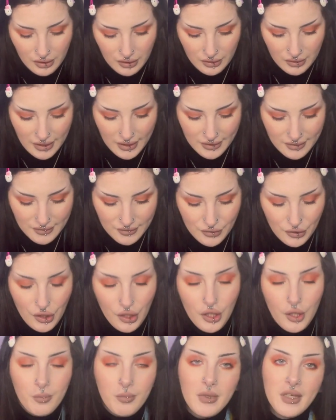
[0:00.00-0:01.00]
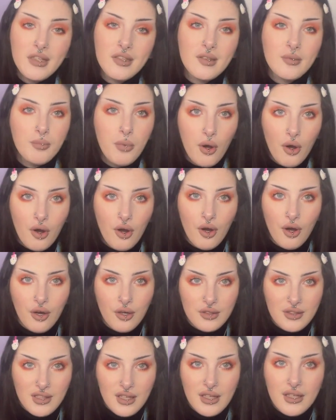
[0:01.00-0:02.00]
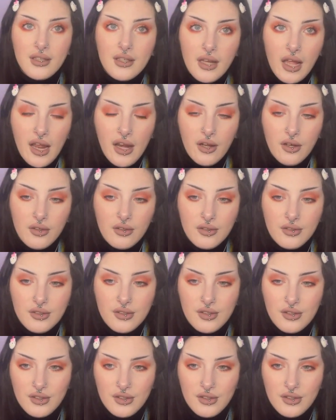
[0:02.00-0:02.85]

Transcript: Next up is paws and nails.